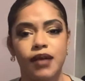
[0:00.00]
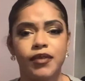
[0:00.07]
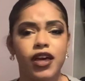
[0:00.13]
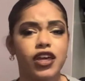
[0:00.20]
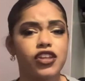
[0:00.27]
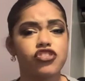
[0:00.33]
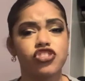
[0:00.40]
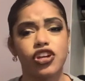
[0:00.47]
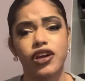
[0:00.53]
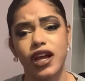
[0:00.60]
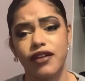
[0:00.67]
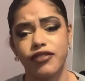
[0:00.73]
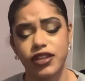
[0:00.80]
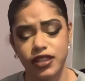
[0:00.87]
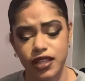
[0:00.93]
I'm not going to share
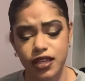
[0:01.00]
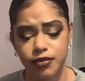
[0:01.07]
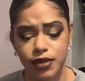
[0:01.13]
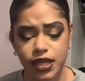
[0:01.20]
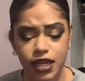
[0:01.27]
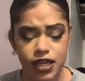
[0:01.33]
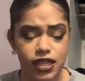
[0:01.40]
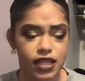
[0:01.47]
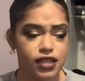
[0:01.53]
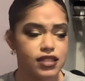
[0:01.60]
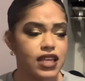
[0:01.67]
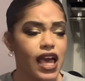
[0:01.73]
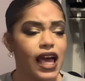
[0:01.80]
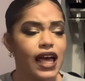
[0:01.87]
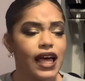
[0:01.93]
everything because,
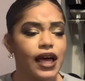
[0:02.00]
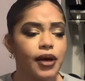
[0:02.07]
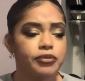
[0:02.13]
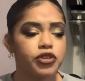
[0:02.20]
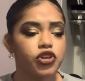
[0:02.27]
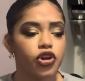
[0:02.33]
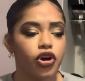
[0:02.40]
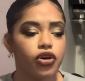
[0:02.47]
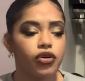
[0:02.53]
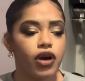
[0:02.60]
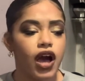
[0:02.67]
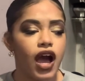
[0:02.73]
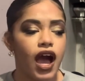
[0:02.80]
you know,